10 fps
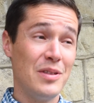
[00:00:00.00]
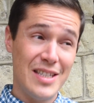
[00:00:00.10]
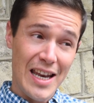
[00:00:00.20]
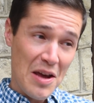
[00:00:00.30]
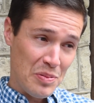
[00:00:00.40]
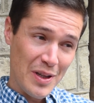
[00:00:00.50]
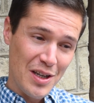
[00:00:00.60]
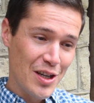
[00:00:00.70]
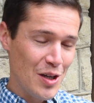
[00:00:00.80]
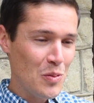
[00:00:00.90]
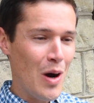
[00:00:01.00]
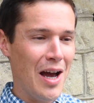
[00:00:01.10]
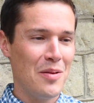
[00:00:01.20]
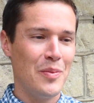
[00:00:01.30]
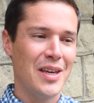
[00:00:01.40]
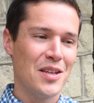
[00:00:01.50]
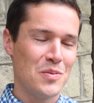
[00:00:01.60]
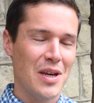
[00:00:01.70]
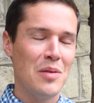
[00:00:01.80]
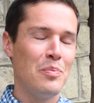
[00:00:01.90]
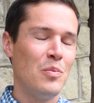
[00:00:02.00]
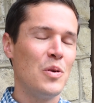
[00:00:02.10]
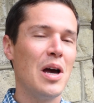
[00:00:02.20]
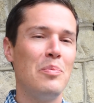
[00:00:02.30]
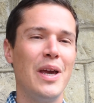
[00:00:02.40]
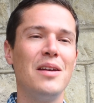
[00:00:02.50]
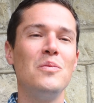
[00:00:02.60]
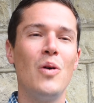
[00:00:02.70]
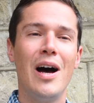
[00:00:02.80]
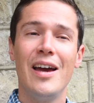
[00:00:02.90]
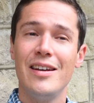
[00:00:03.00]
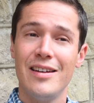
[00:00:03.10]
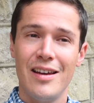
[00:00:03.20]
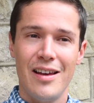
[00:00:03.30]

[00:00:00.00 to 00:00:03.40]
we did have plenty of good wine because we got paid in wine.